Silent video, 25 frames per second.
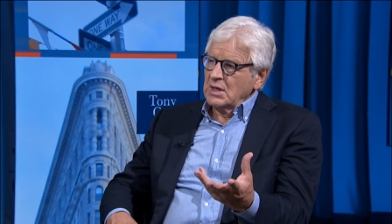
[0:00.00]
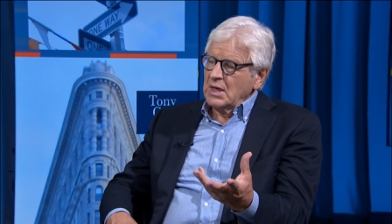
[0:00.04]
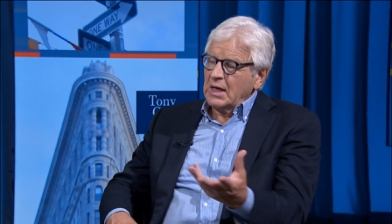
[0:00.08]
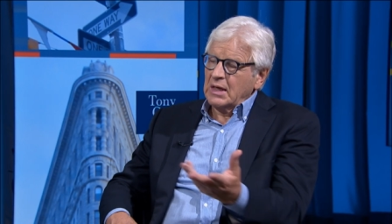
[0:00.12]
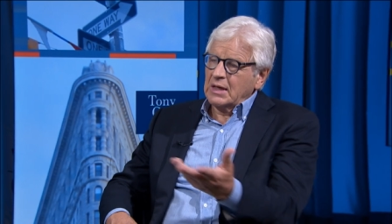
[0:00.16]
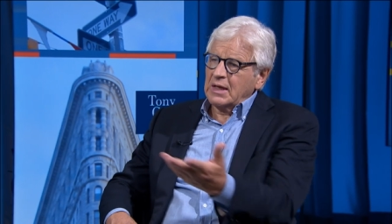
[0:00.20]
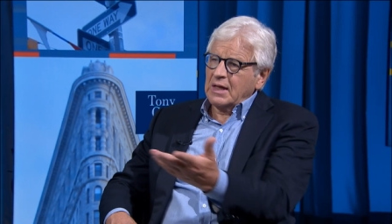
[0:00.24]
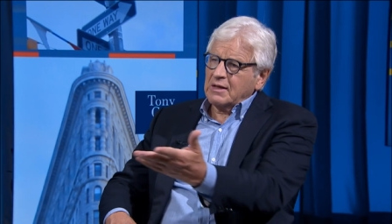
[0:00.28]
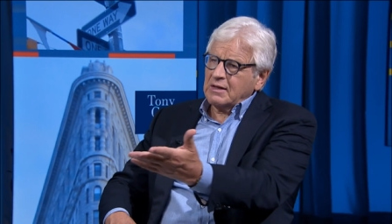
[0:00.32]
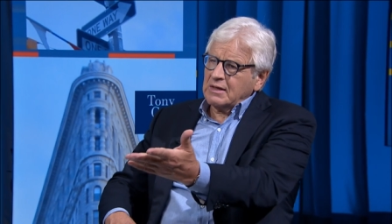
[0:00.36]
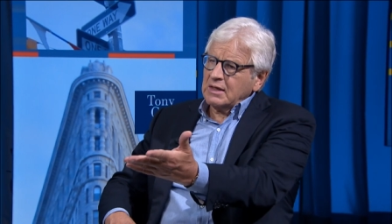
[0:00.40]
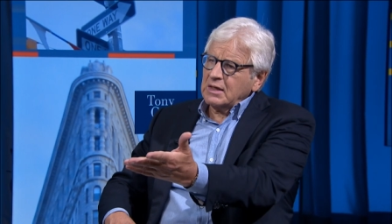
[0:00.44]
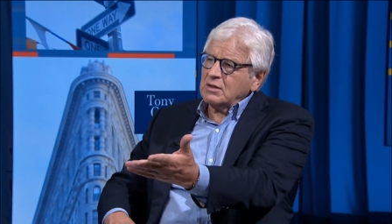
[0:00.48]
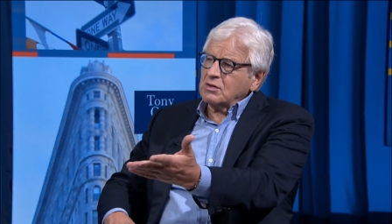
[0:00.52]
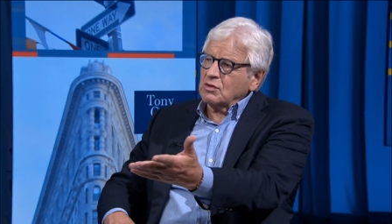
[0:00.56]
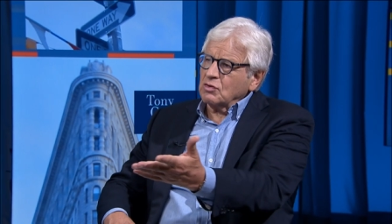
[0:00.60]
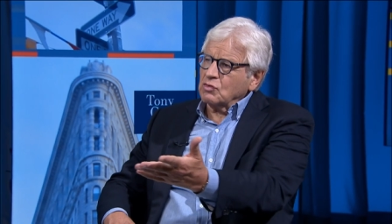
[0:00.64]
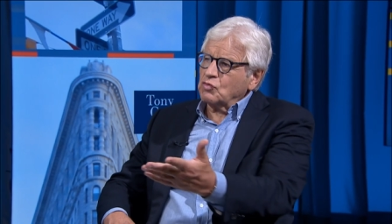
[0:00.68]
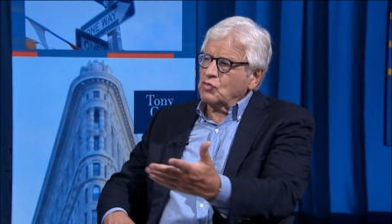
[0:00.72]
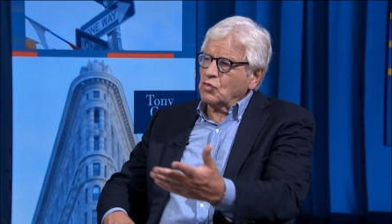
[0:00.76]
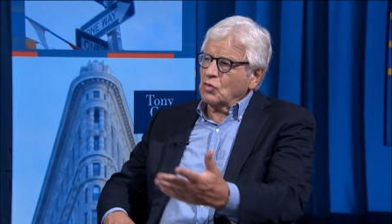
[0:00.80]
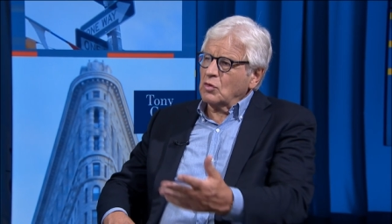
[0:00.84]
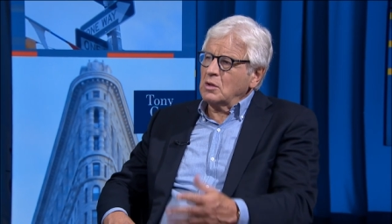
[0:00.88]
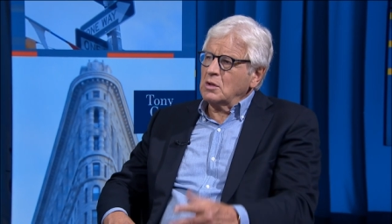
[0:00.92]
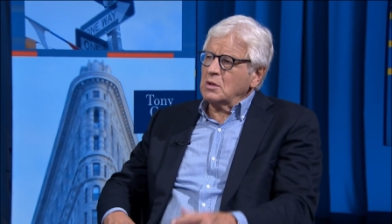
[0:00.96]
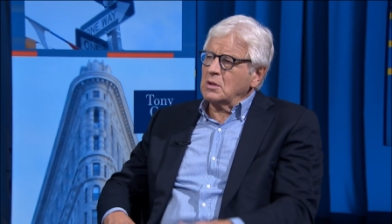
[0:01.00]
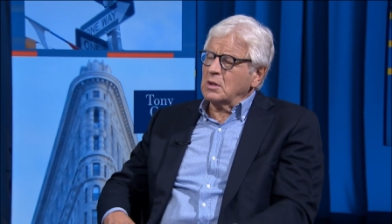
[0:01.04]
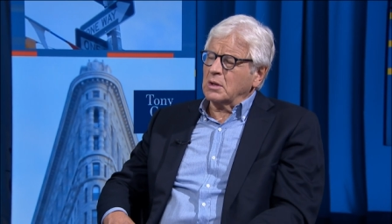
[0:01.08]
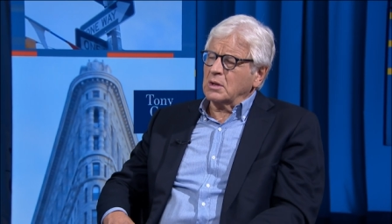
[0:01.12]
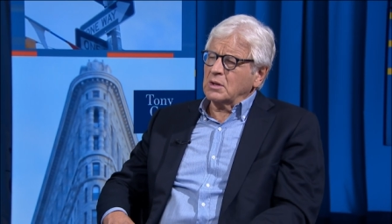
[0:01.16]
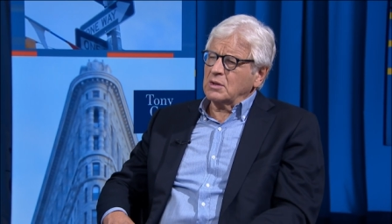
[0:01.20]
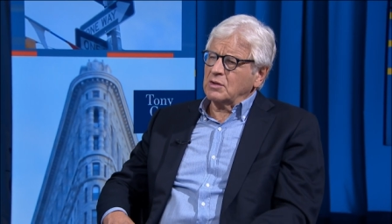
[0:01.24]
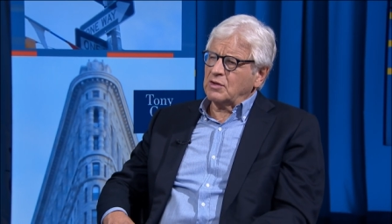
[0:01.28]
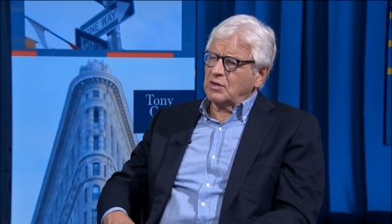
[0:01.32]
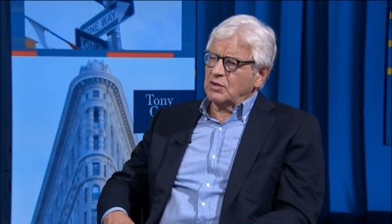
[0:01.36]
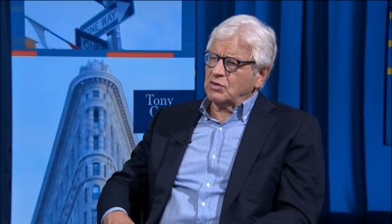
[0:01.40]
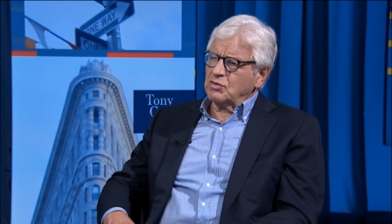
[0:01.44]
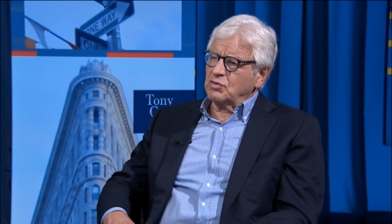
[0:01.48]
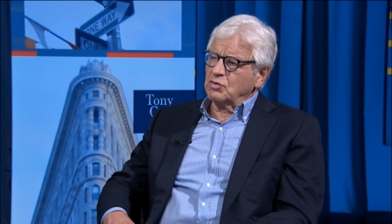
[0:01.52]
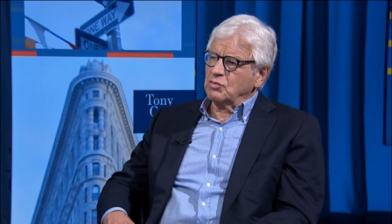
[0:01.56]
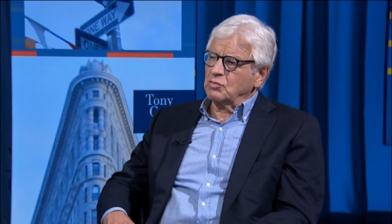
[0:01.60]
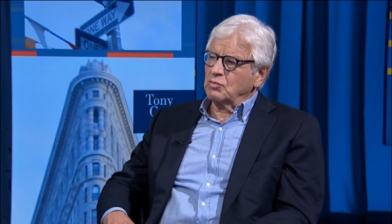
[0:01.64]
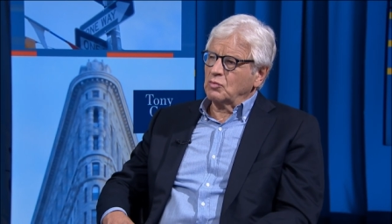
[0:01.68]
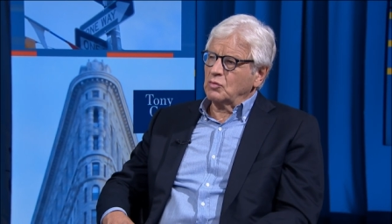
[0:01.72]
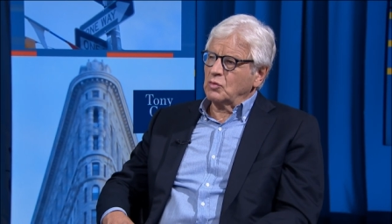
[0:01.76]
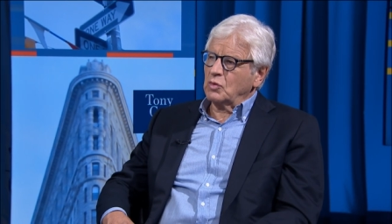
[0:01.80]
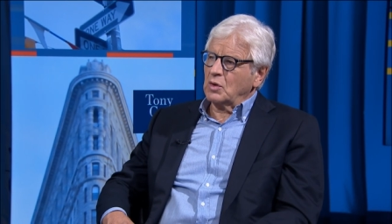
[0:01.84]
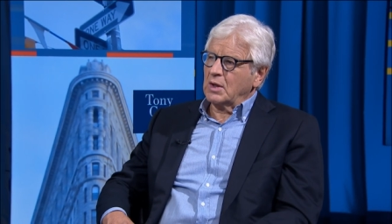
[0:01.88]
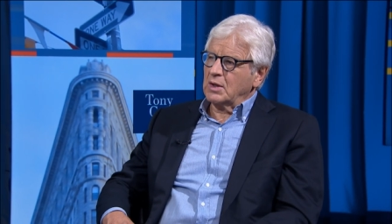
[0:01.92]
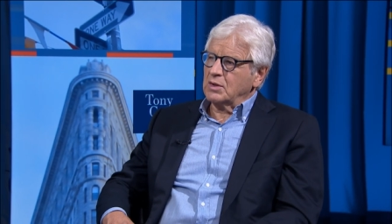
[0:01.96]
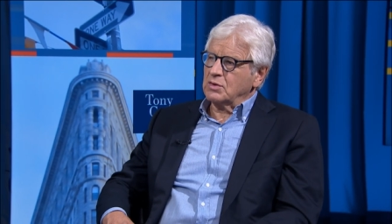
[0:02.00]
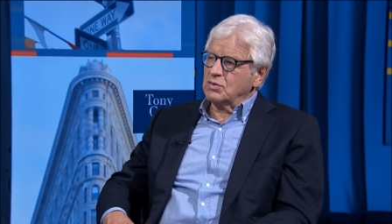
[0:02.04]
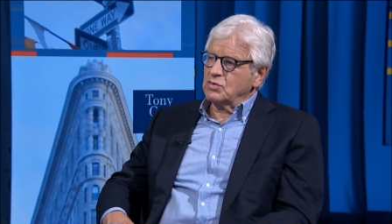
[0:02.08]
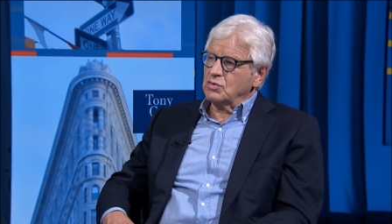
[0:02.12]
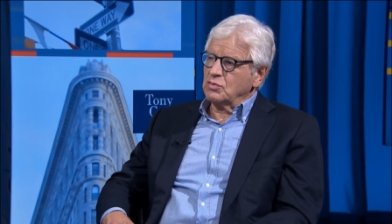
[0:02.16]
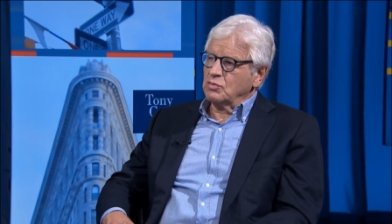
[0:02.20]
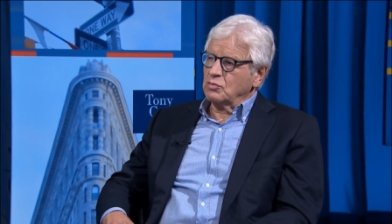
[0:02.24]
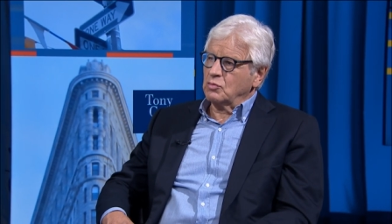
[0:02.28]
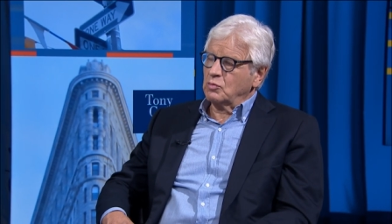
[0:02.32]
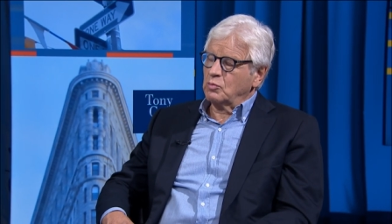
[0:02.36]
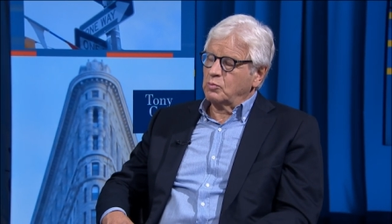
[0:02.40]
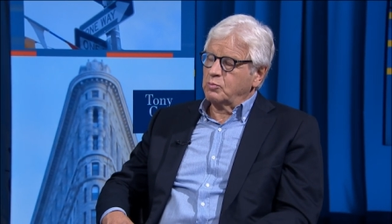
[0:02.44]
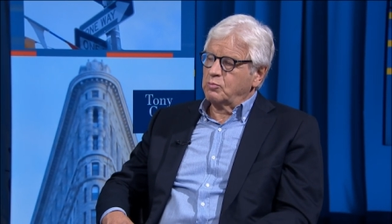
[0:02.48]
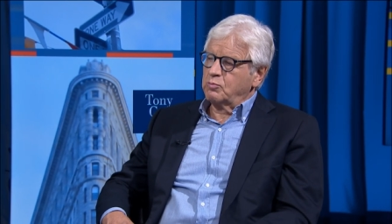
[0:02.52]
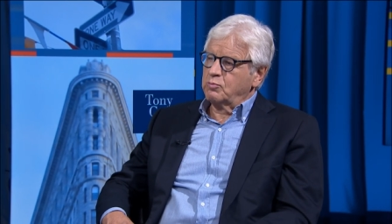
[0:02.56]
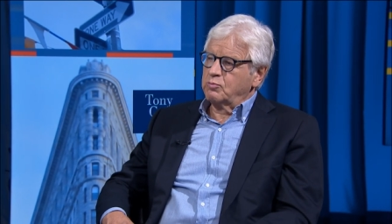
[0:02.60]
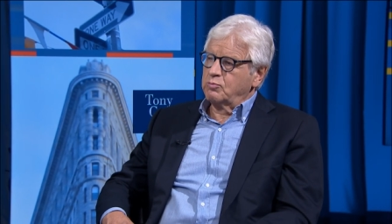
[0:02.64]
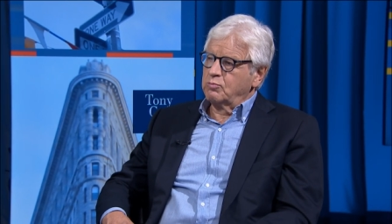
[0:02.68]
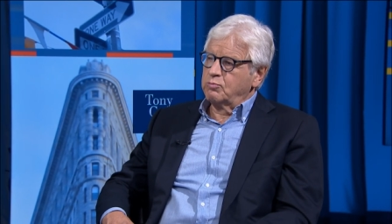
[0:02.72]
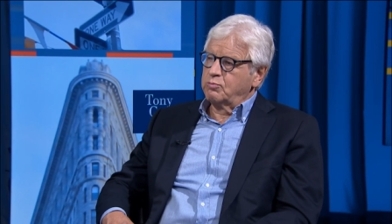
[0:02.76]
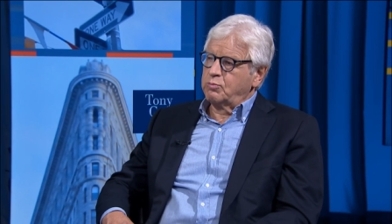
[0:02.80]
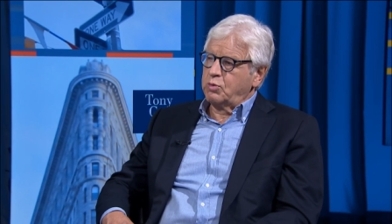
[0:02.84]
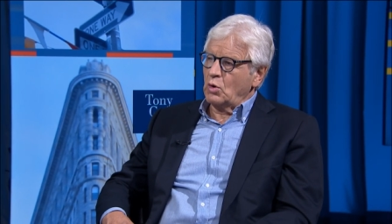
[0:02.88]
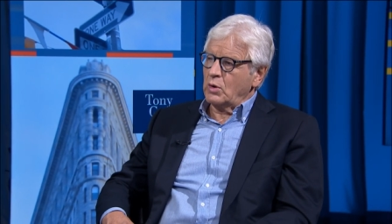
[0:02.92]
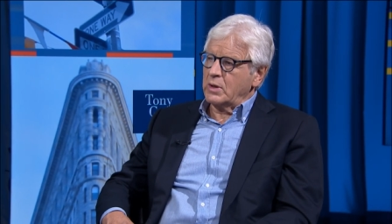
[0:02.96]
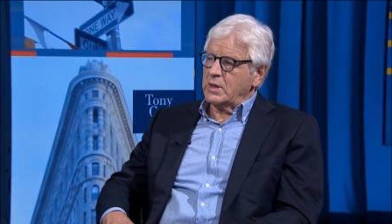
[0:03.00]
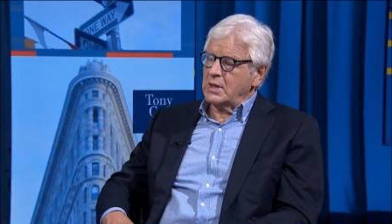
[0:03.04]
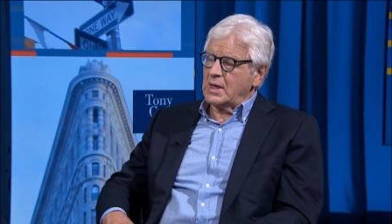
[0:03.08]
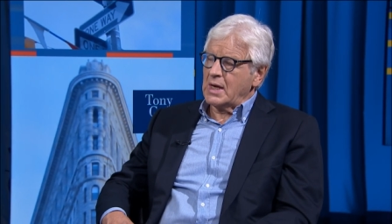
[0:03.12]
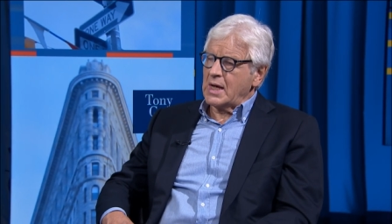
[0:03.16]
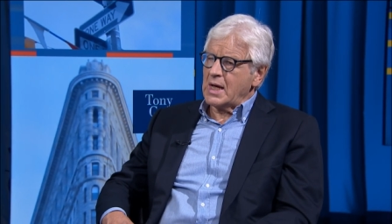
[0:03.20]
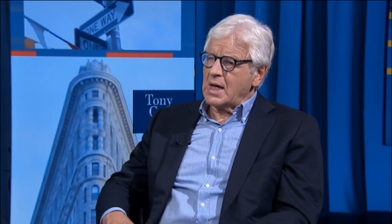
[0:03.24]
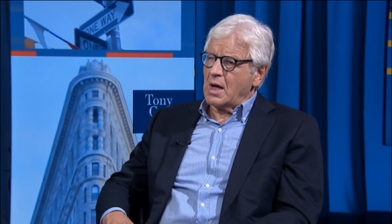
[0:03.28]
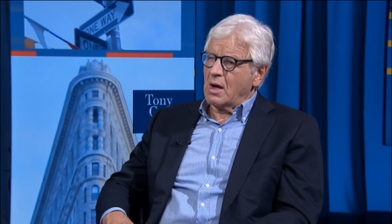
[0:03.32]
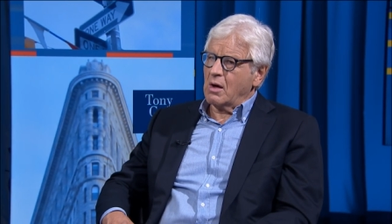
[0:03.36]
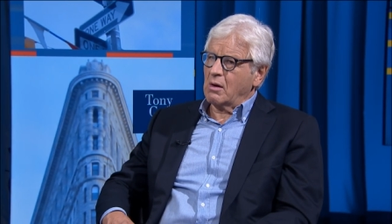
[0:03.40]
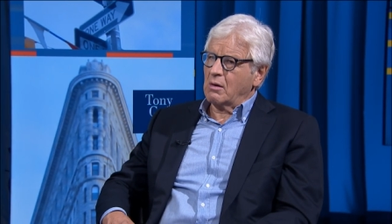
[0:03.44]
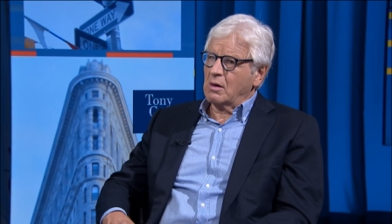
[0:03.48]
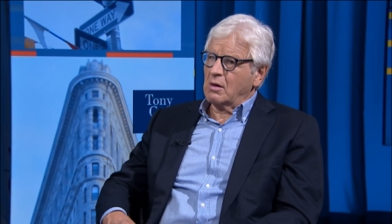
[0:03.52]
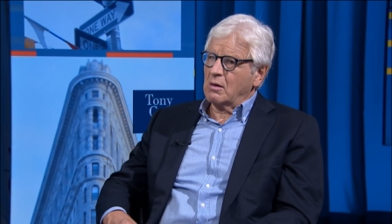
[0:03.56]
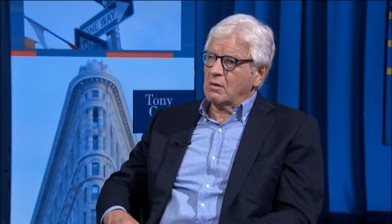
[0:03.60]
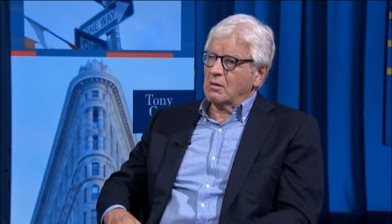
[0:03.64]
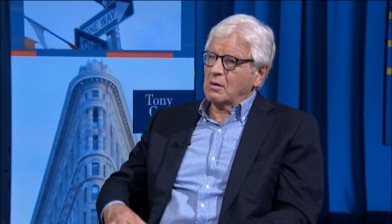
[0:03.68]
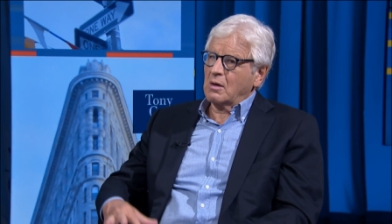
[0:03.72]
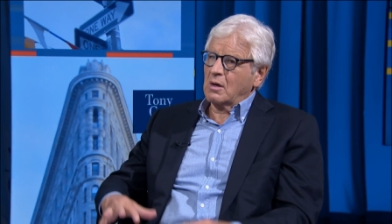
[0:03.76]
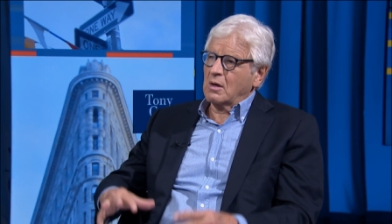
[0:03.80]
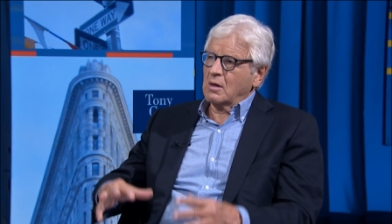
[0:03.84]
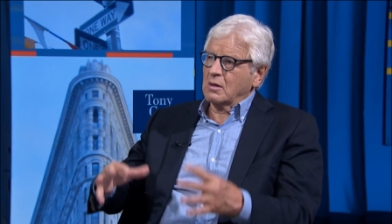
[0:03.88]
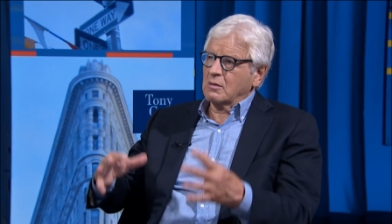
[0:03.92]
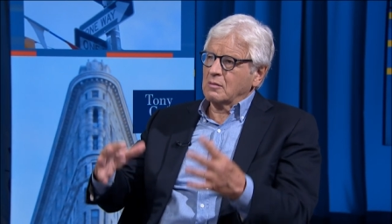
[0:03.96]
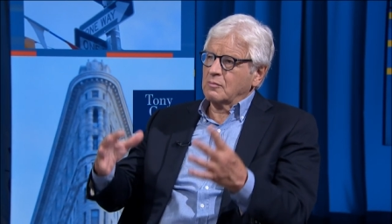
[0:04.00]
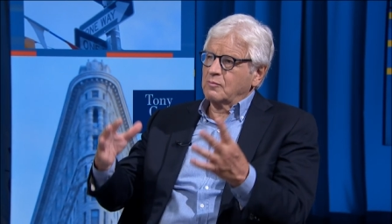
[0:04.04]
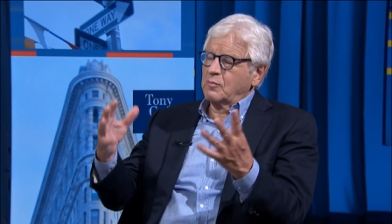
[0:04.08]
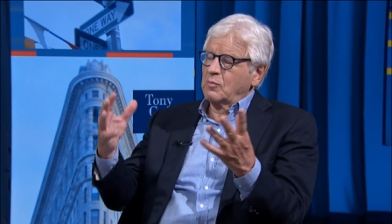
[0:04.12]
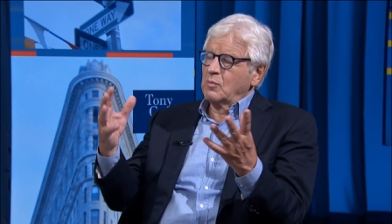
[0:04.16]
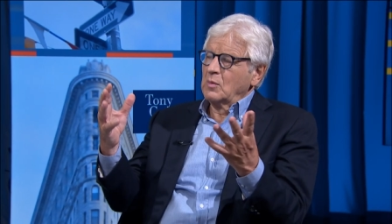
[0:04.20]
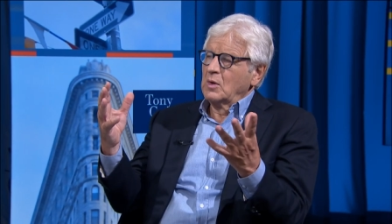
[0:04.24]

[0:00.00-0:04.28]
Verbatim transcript: And I think the drawings, as you point out, are